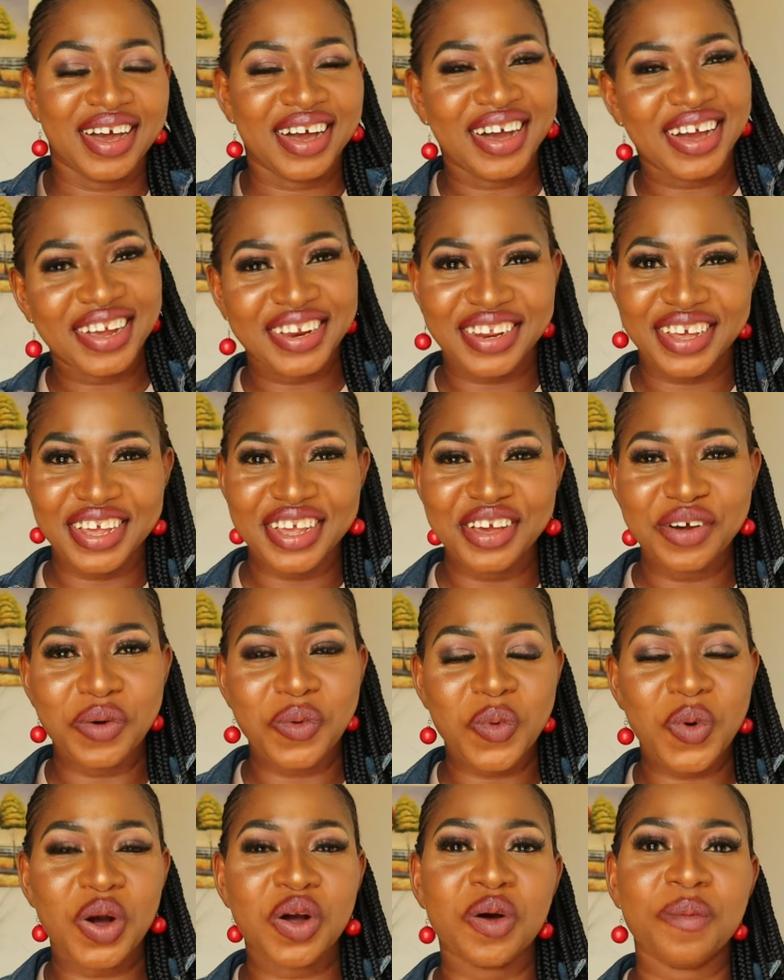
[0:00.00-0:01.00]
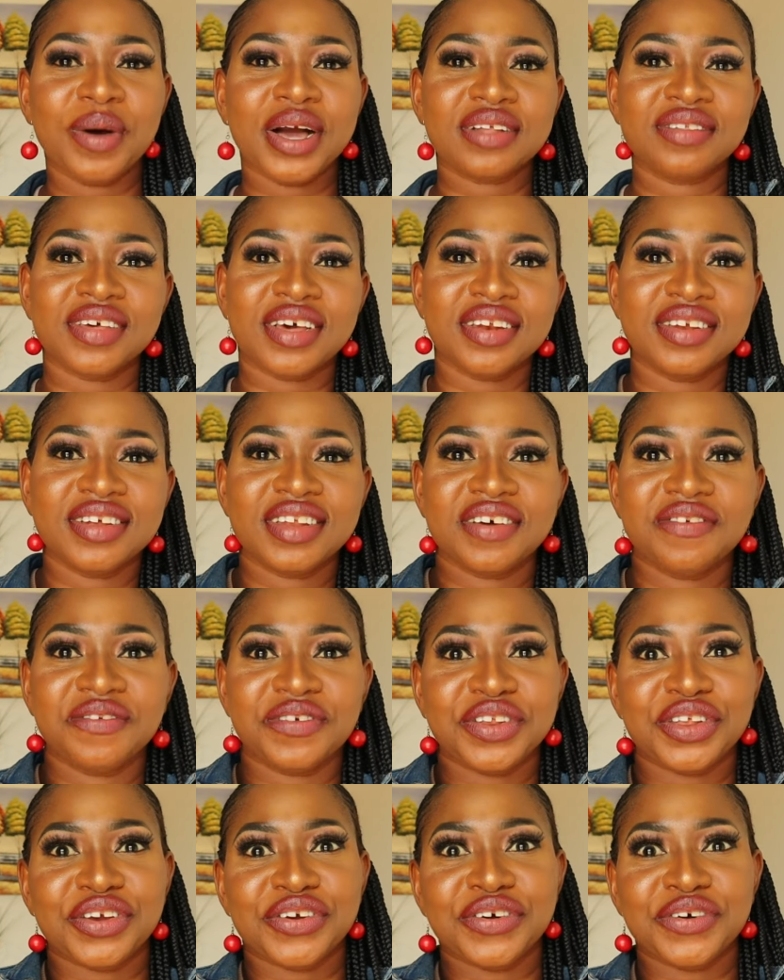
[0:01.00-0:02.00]
Hi there, welcome back to another
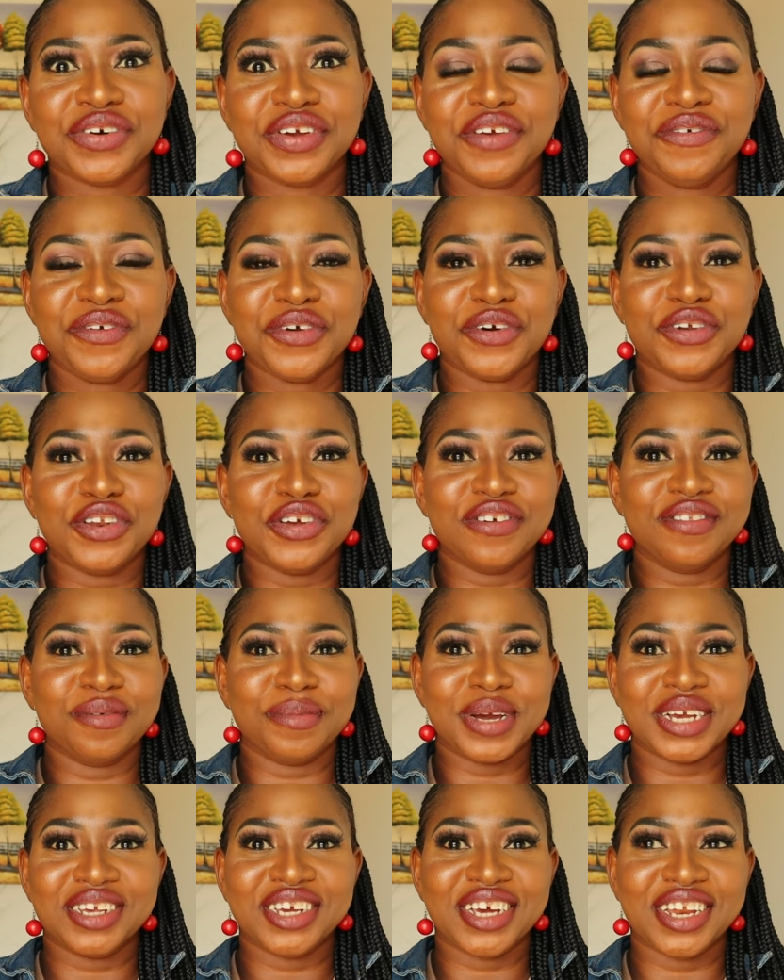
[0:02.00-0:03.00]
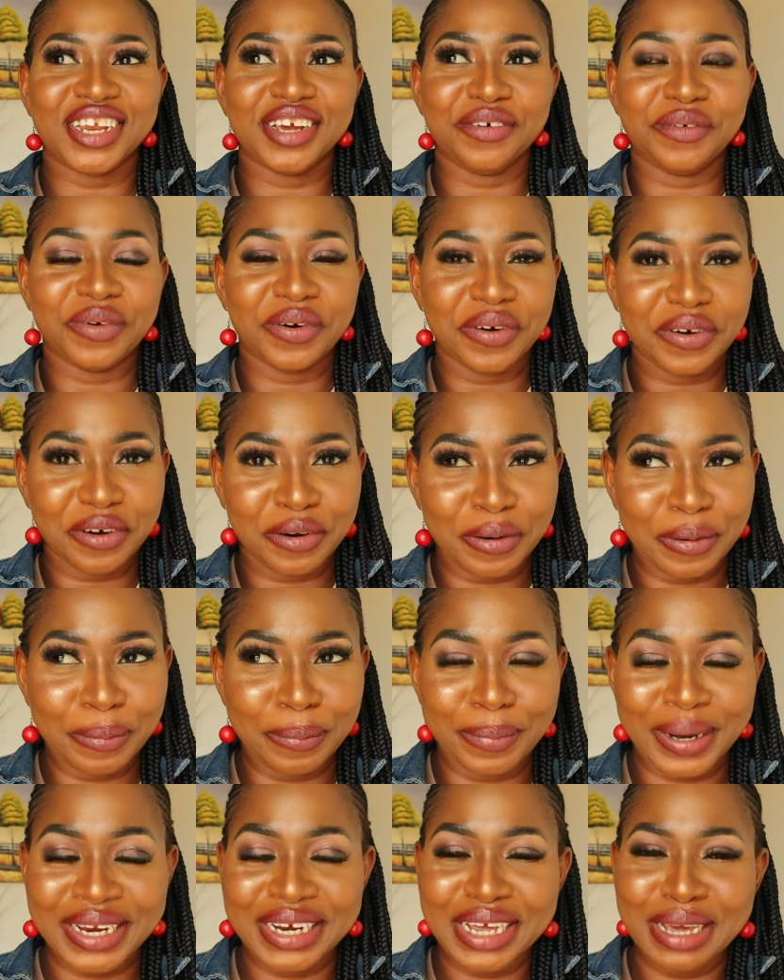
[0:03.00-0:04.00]
video. If you're new to my channel,
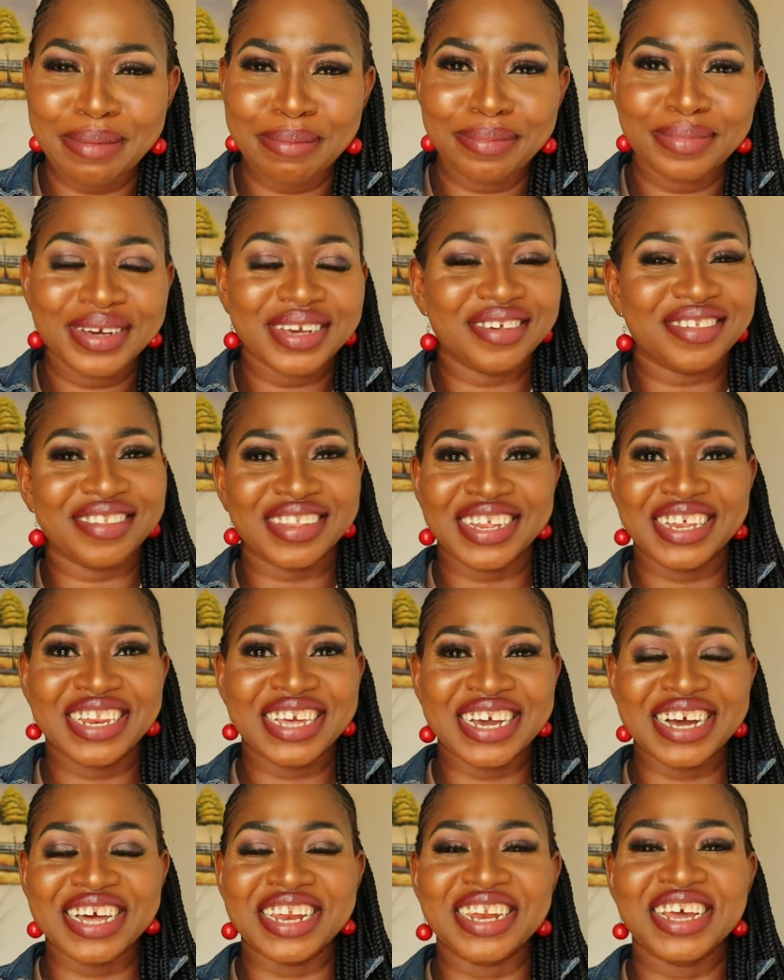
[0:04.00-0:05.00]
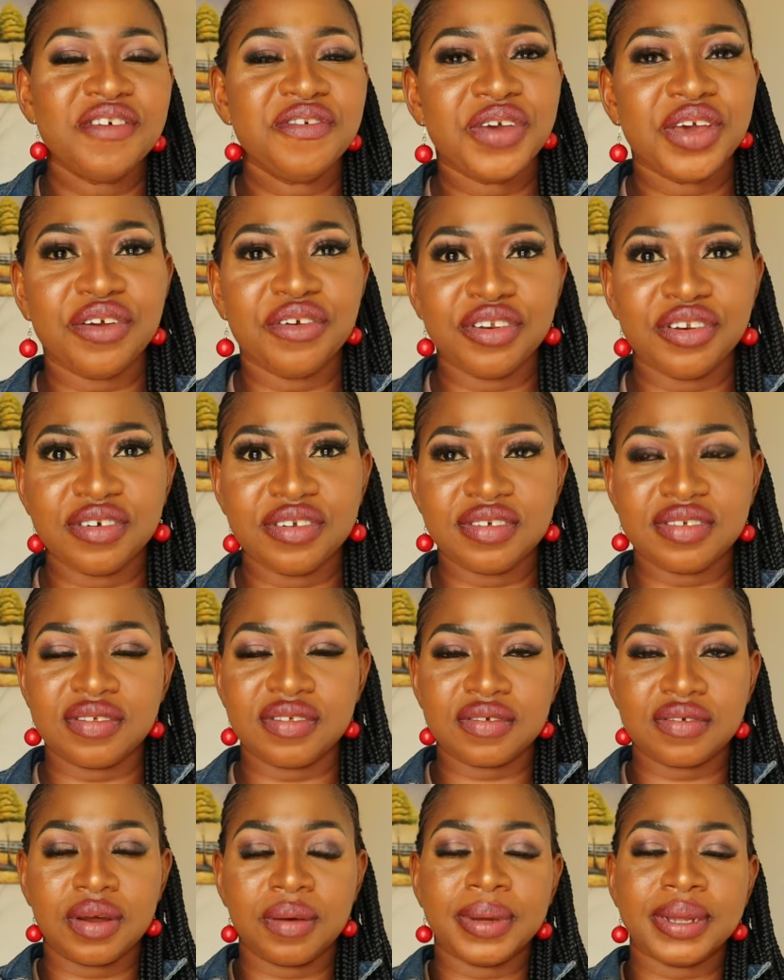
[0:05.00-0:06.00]
welcome. My name is Lillian. If you're a returning
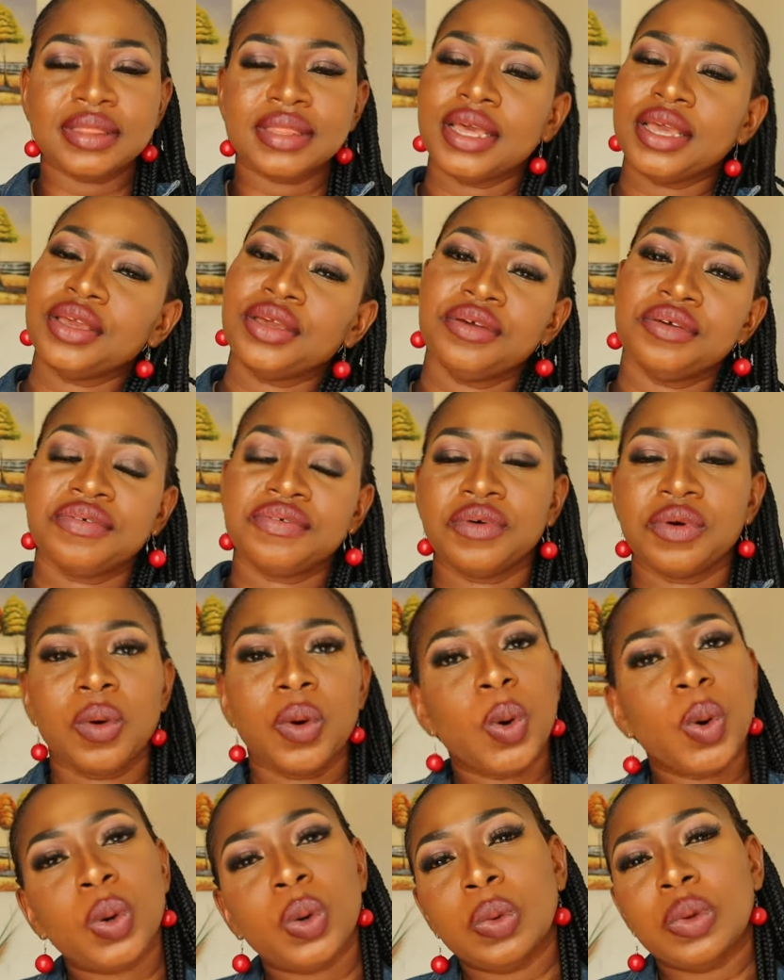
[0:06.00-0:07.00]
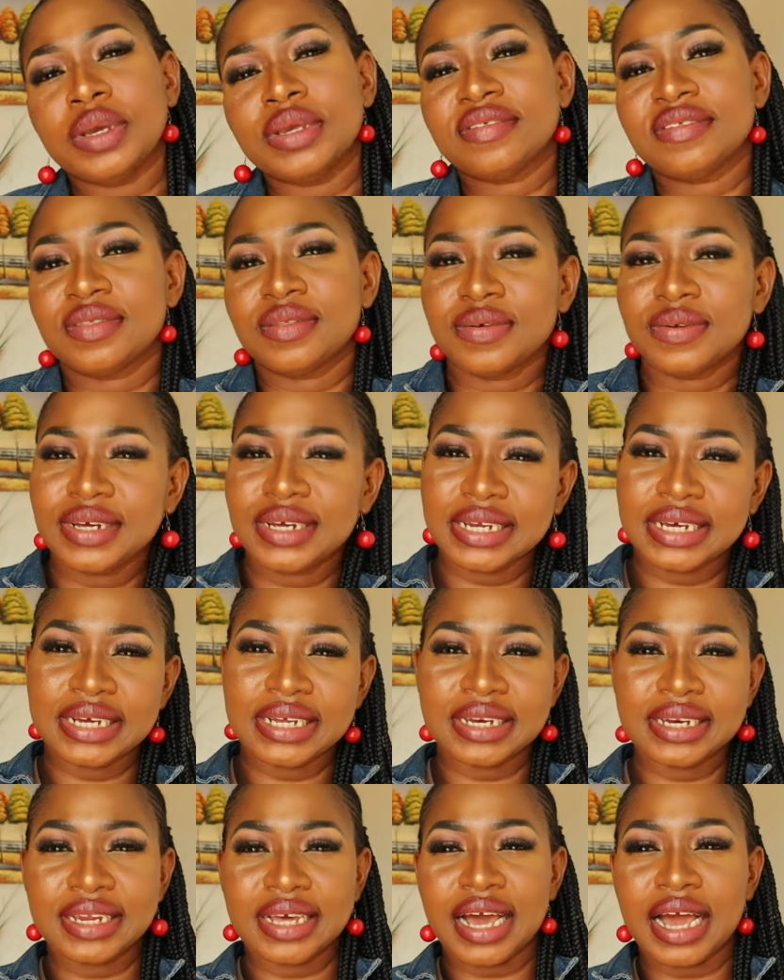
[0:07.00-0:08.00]
subscriber, thank you for always tuning
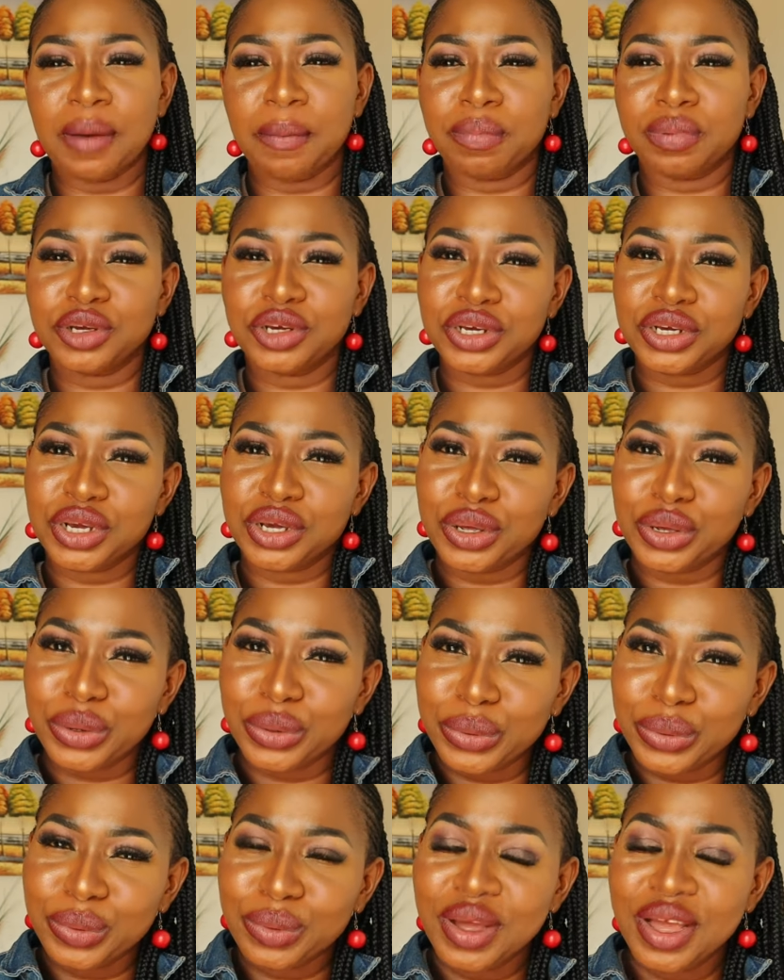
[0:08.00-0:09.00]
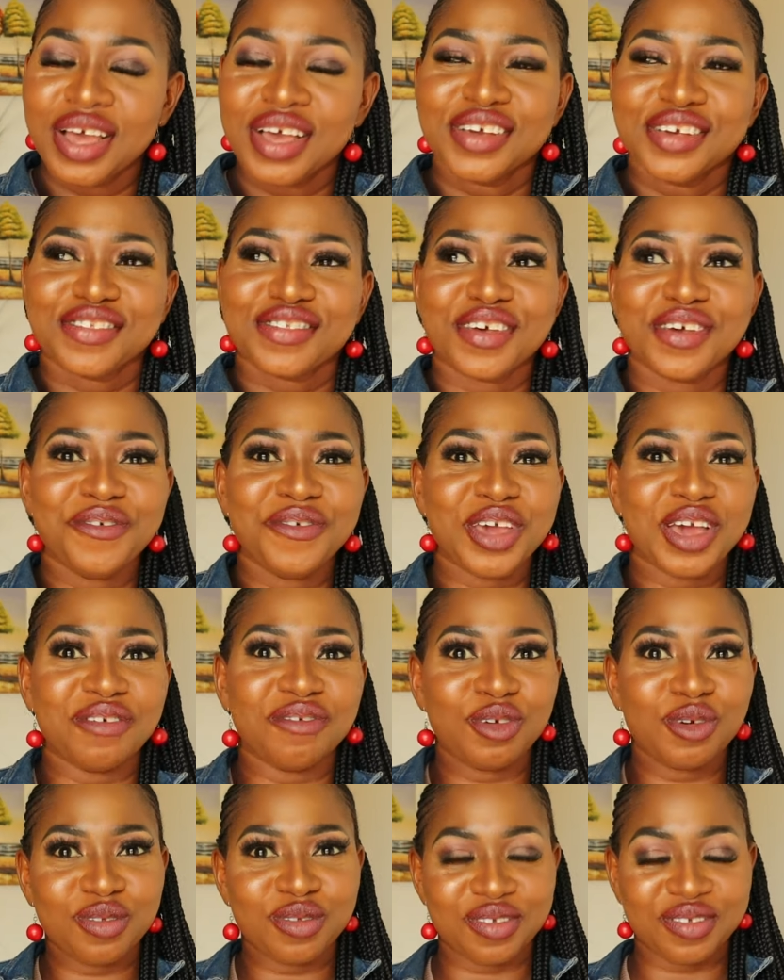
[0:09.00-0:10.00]
in. I appreciate you. So if you
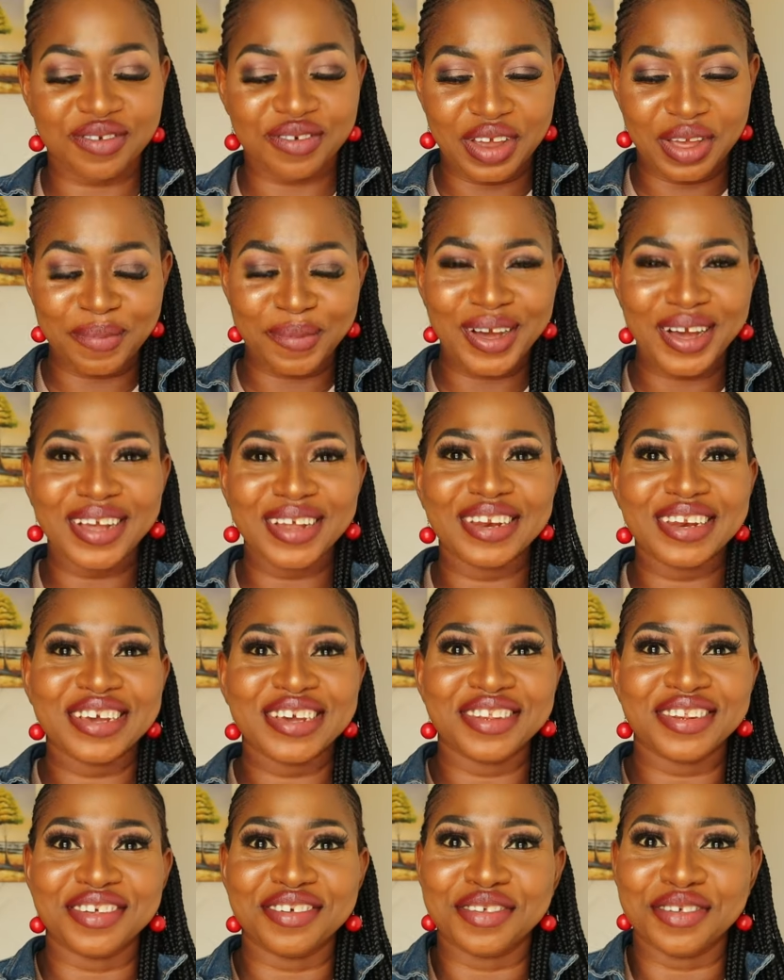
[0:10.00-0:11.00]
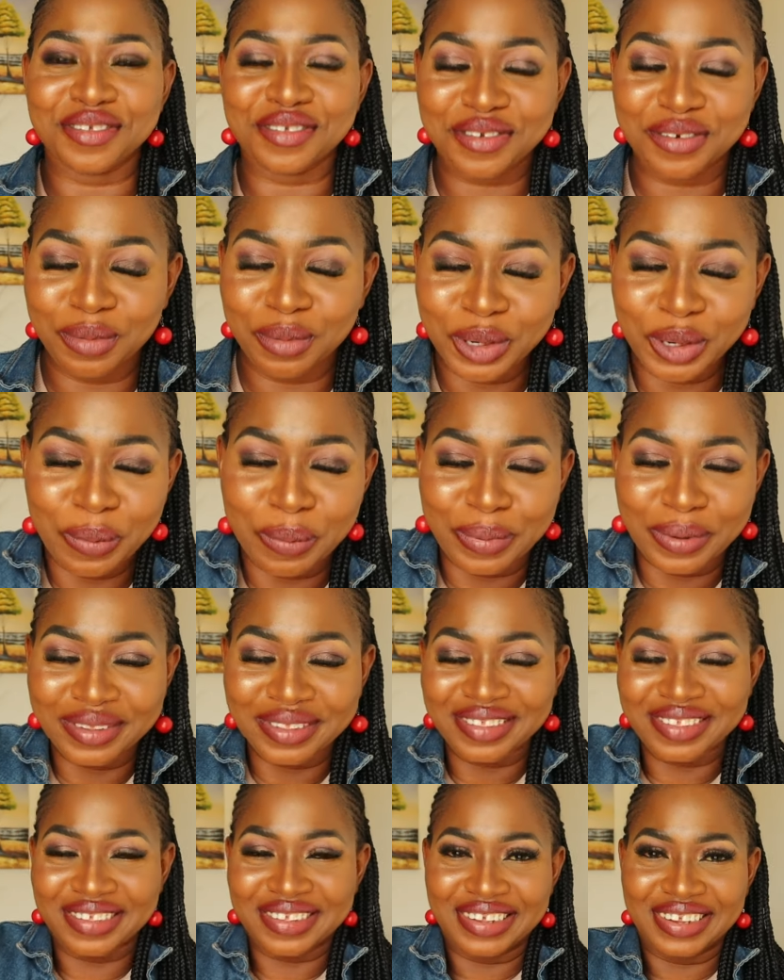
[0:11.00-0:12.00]
have not subscribed, kindly hit the subscription
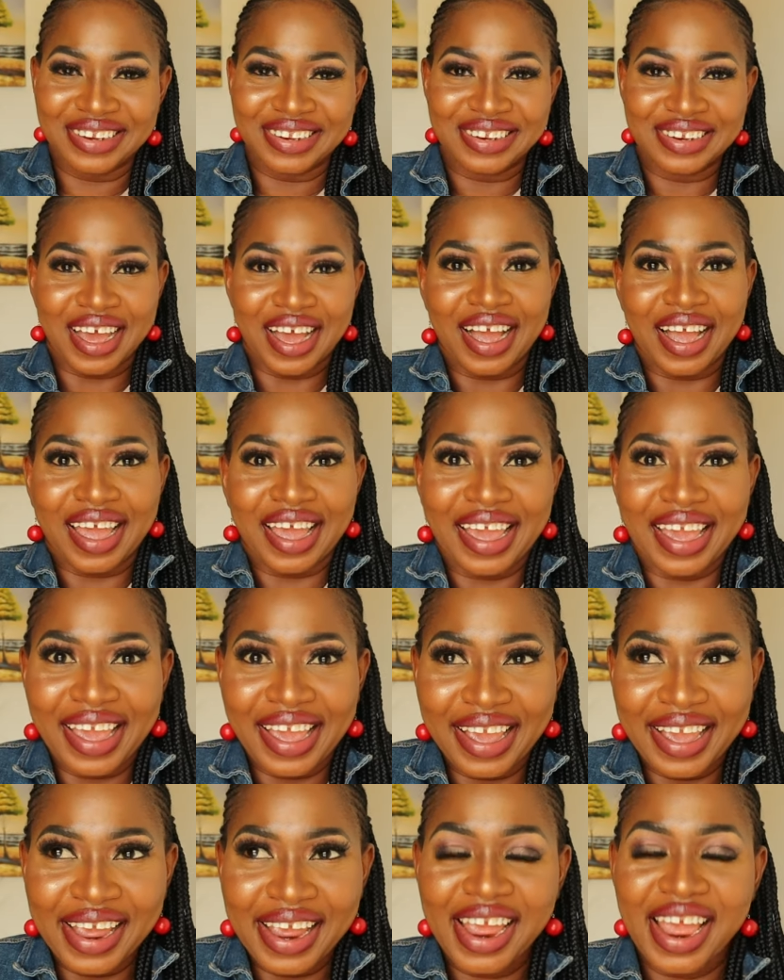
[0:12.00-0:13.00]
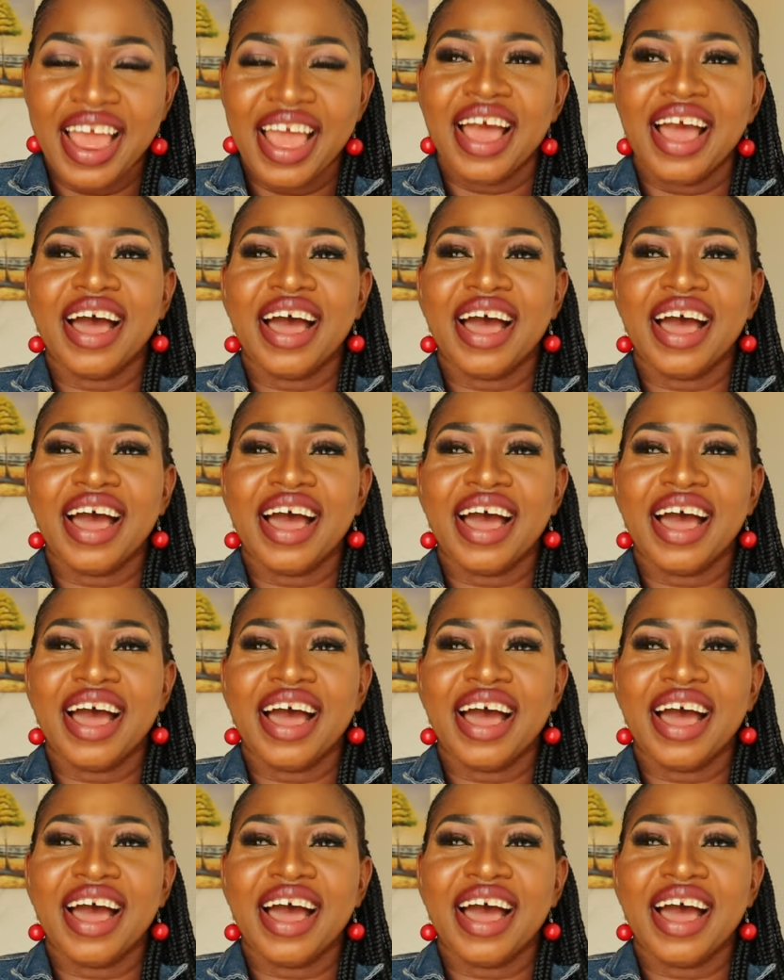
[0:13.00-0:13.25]
button, okay?